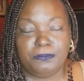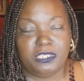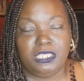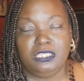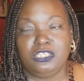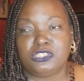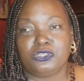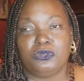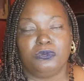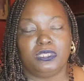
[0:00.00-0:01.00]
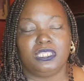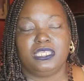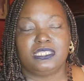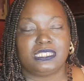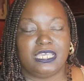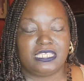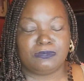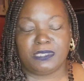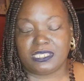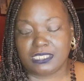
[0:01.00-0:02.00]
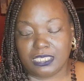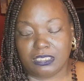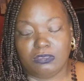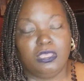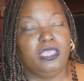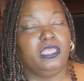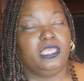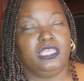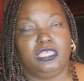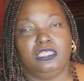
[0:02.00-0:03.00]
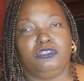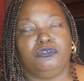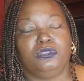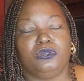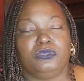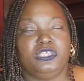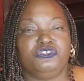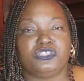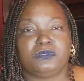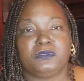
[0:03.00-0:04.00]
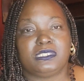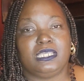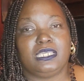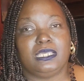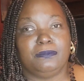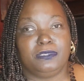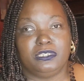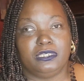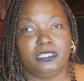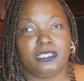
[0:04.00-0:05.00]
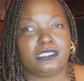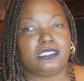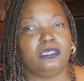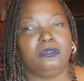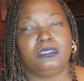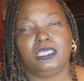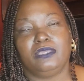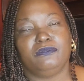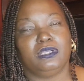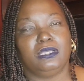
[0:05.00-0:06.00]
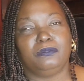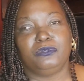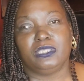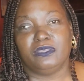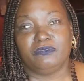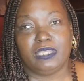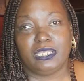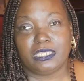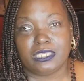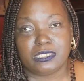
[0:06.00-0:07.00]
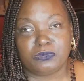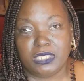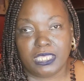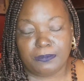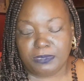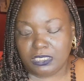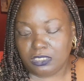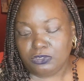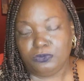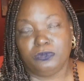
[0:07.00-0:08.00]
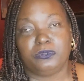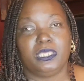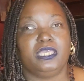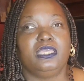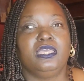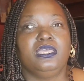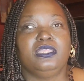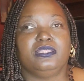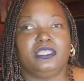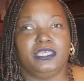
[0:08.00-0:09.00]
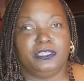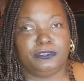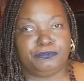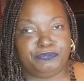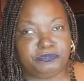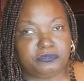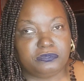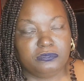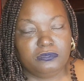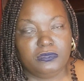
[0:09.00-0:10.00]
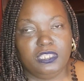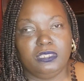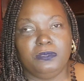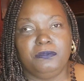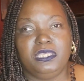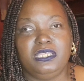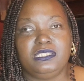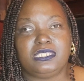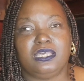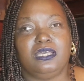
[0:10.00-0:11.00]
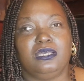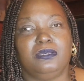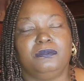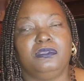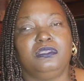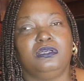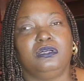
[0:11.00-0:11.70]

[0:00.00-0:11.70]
up, but he needs to go and lay his ass back down. And you know, he just was like, I'm good. I said, okay, Rob, whatever. I guess we happy that you okay. Now, in the meantime,